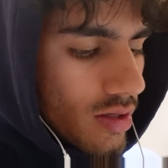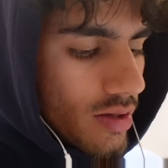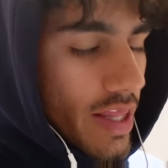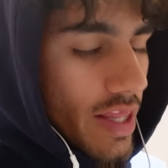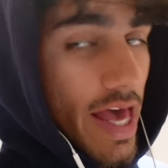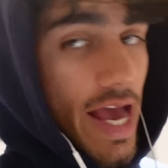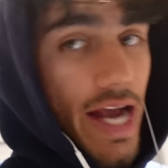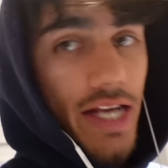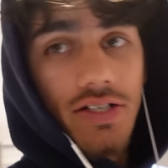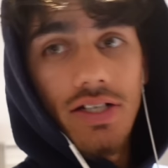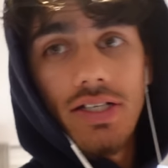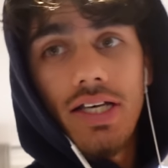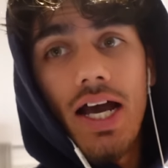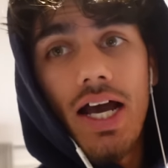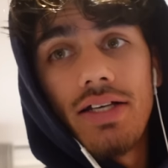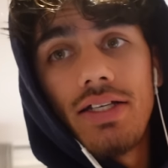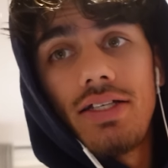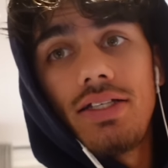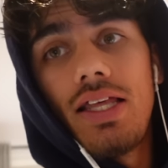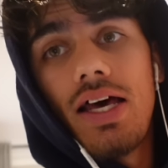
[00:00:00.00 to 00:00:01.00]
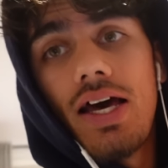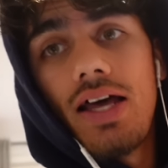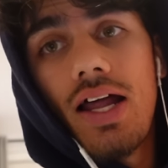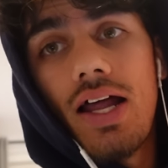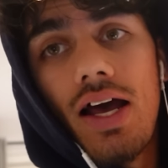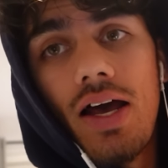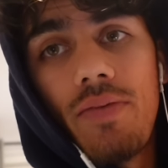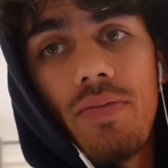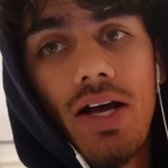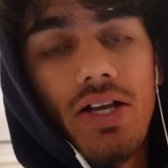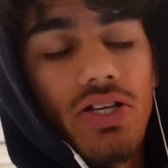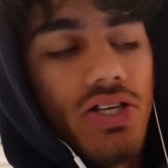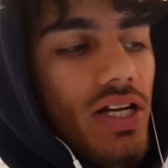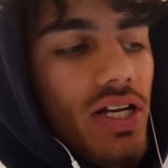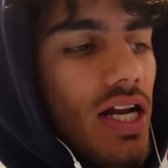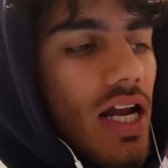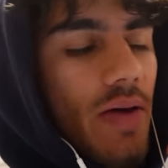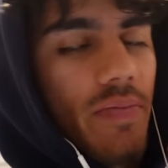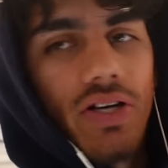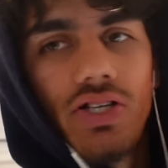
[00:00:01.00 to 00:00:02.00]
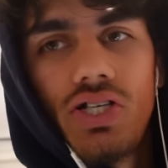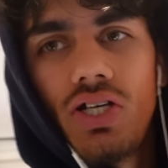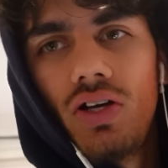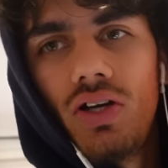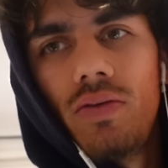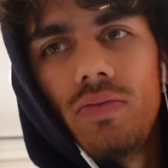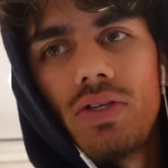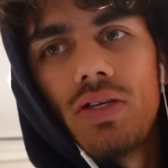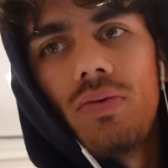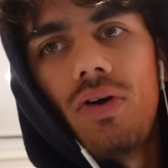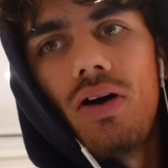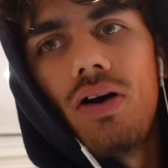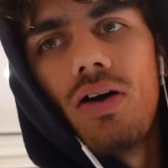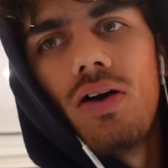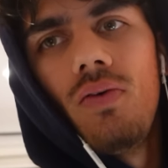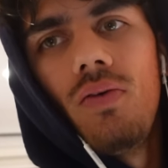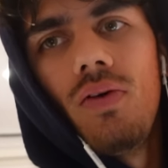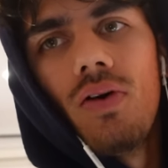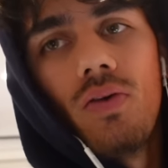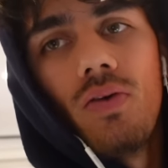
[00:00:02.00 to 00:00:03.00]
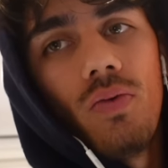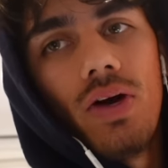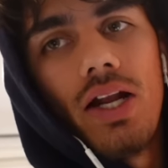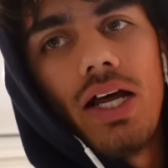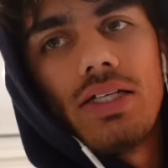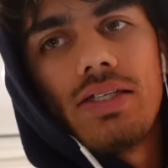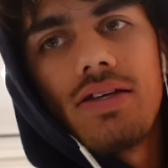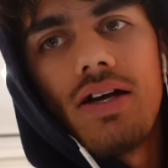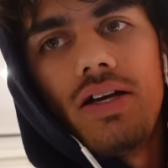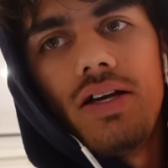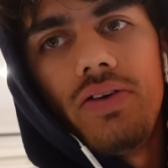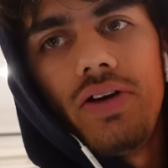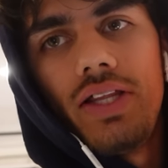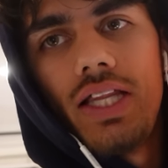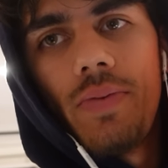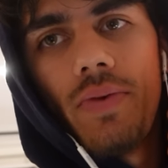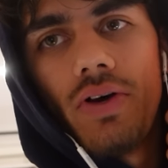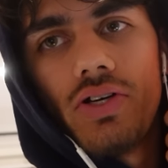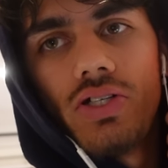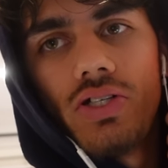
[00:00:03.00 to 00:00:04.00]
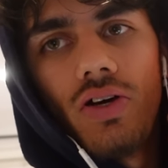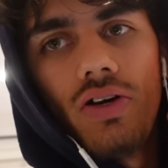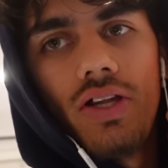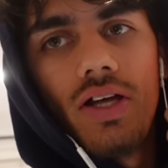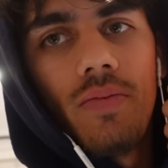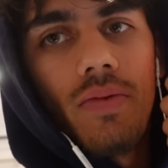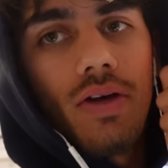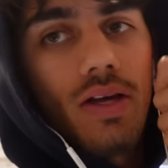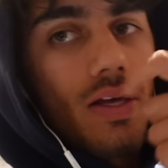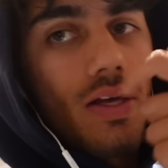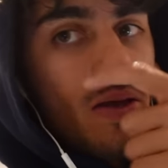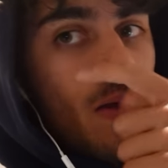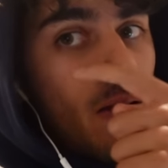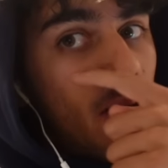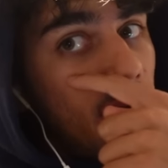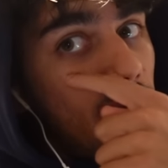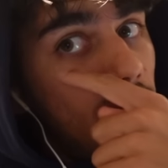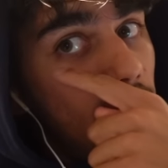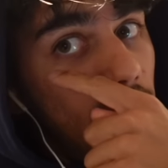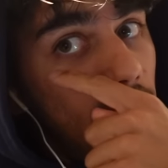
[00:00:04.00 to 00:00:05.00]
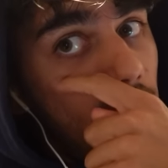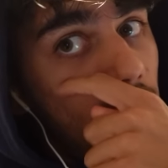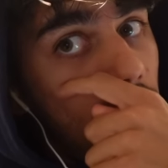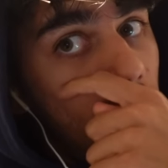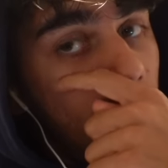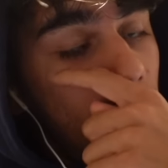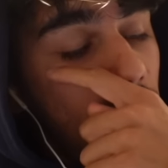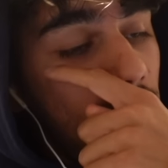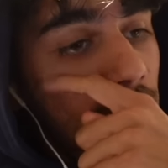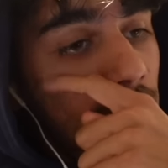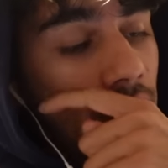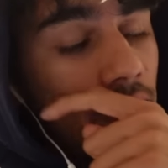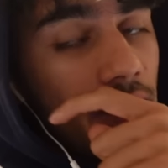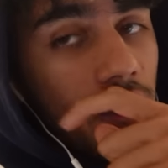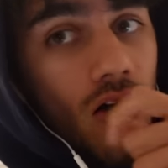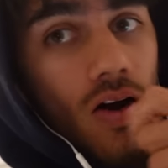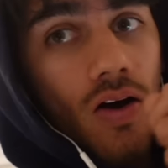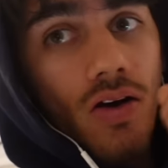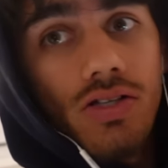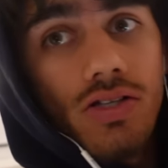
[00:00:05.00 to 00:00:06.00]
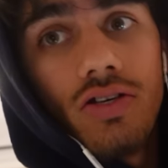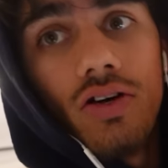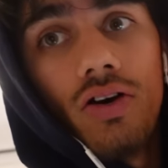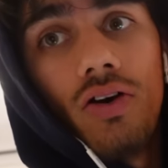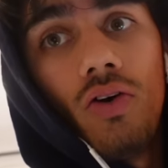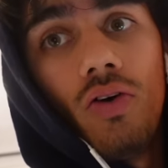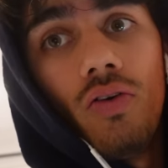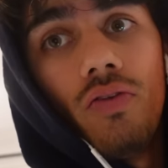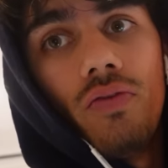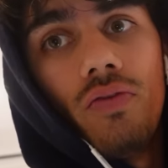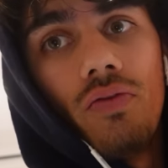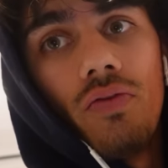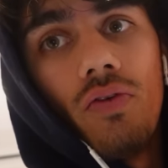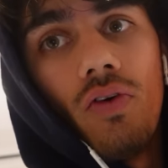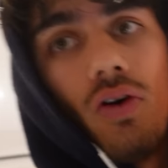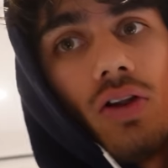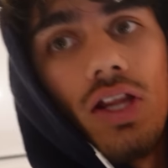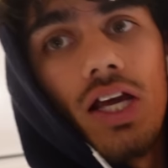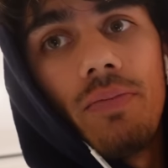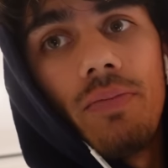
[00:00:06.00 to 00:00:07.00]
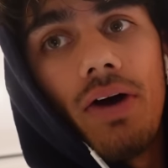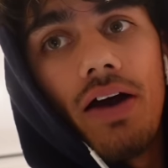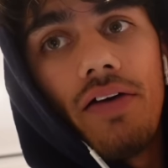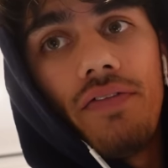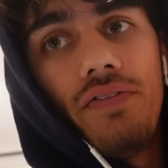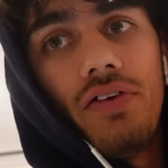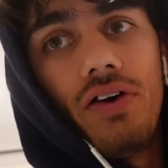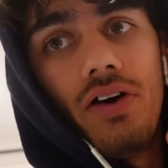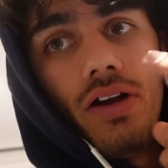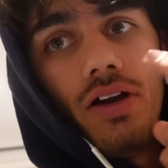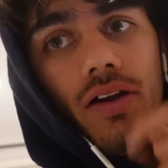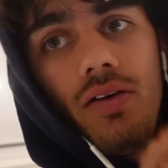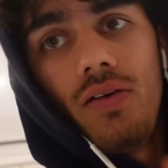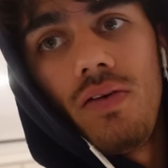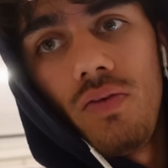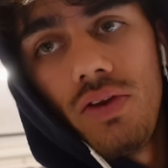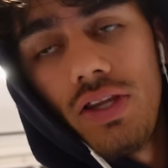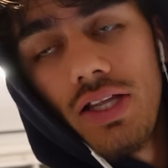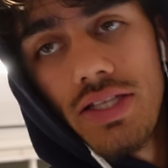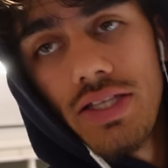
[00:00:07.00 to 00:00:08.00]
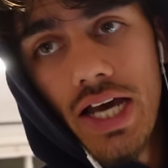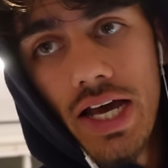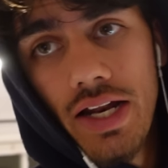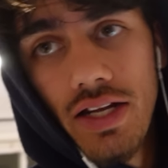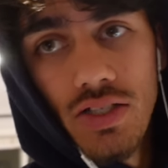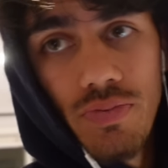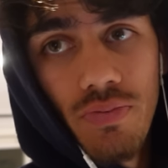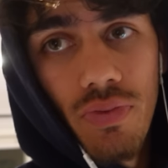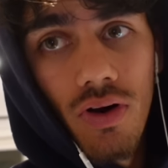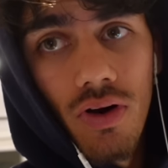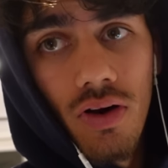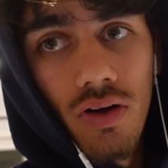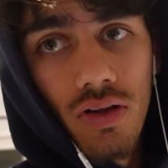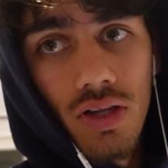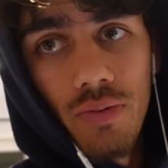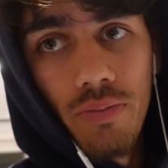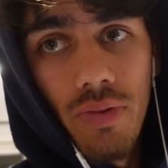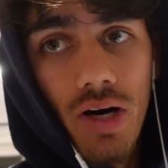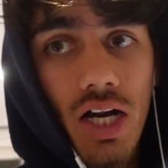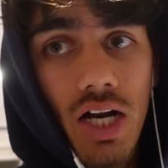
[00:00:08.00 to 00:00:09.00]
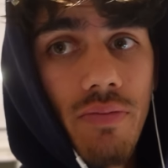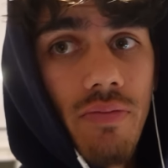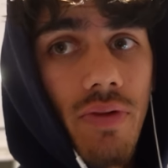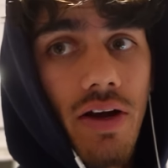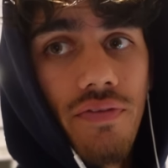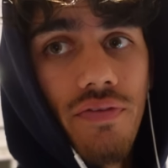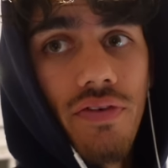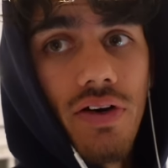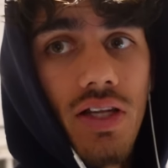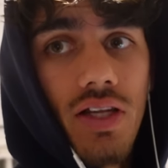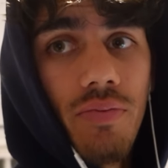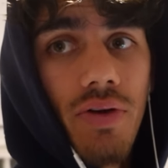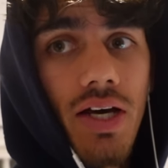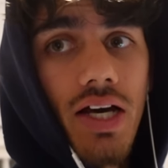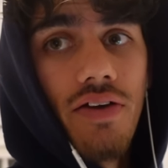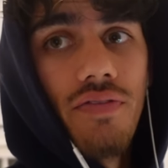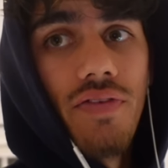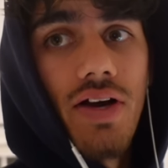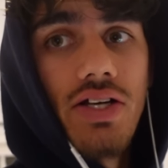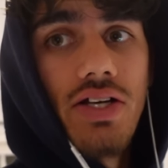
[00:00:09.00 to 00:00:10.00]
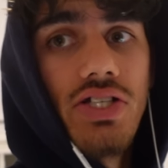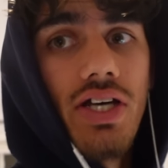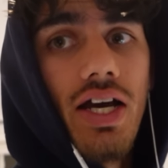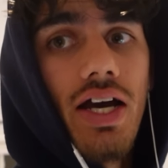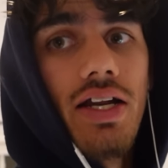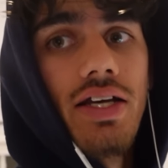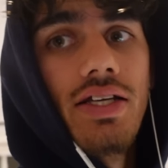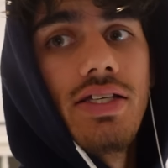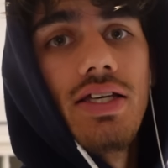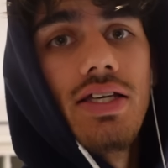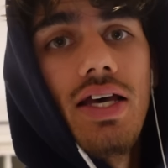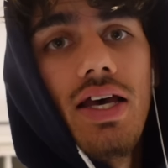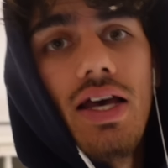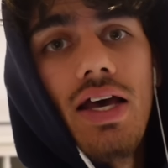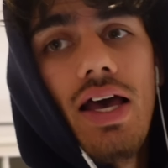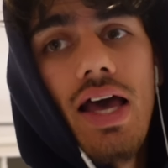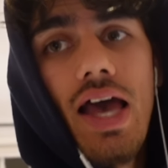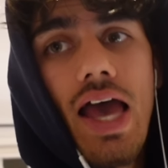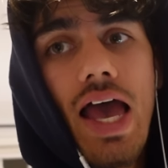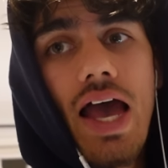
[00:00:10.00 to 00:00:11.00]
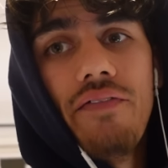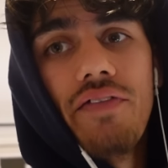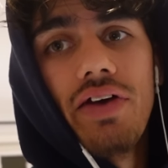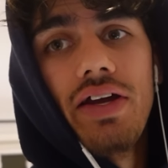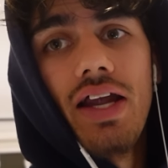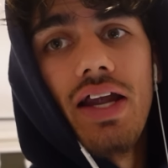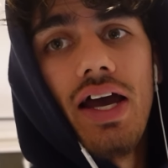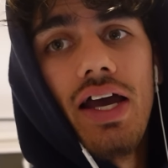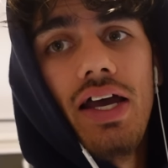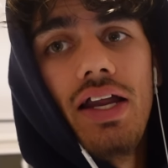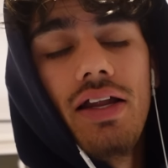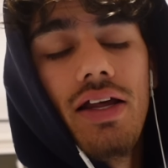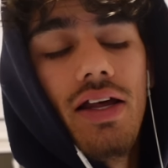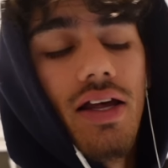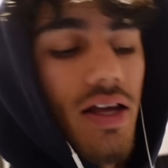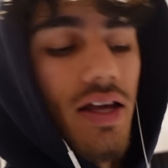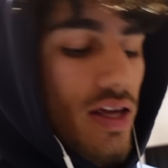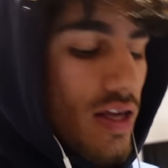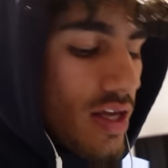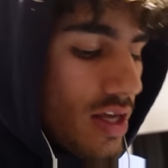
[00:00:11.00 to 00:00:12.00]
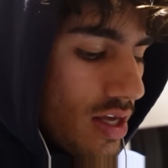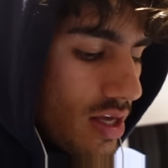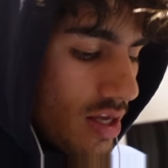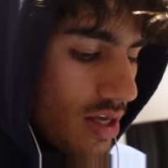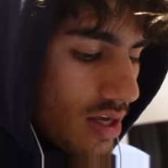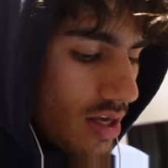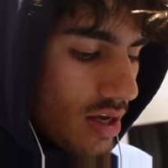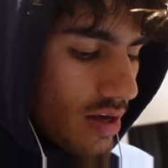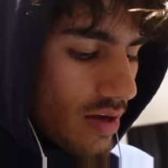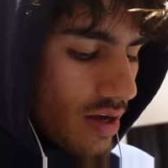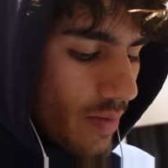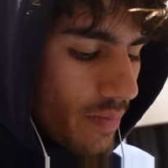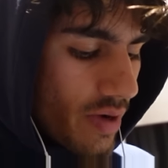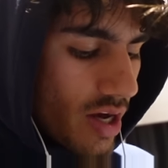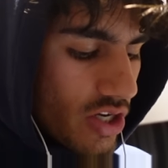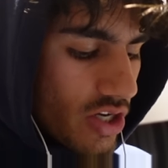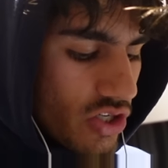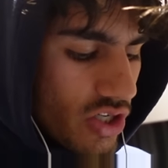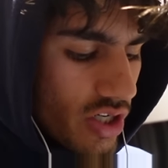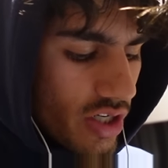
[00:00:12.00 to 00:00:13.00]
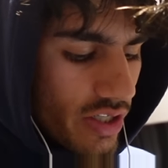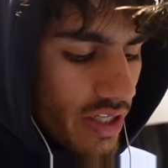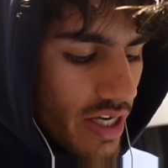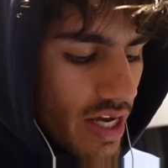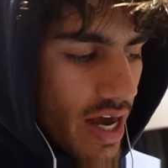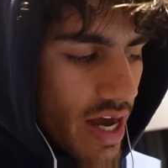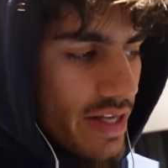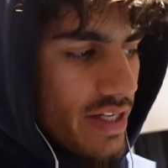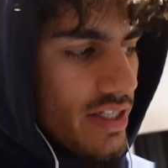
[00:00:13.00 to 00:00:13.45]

the exercises that I mentioned, and I'm going to show them tomorrow, or when I start doing them, I'll show them. And also rolling my foot with a tennis ball, the bottom of my foot, the plantar fasciitis, every night. I'm not sure yet. I